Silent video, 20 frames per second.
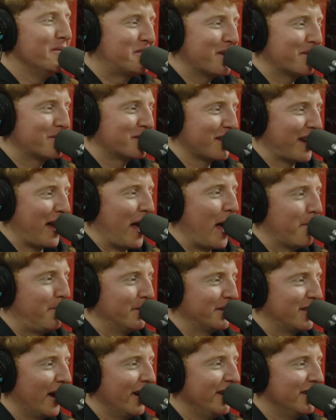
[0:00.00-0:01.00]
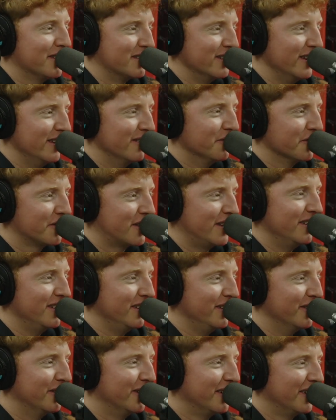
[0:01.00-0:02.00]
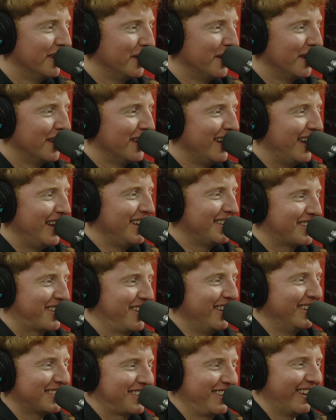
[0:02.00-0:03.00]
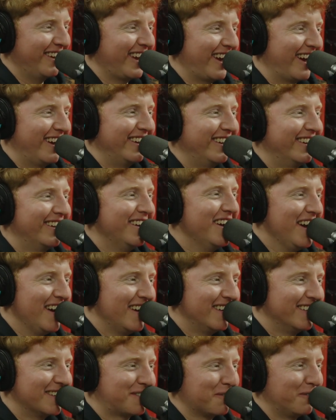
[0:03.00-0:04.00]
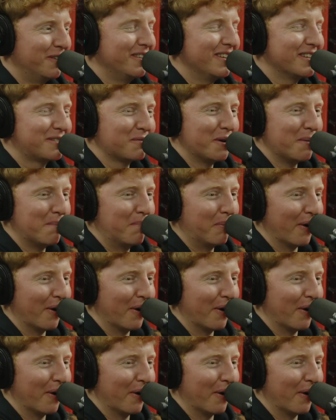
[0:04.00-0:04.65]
traps is like hepatitis needles hitting you. Yeah. It's just like this one broke.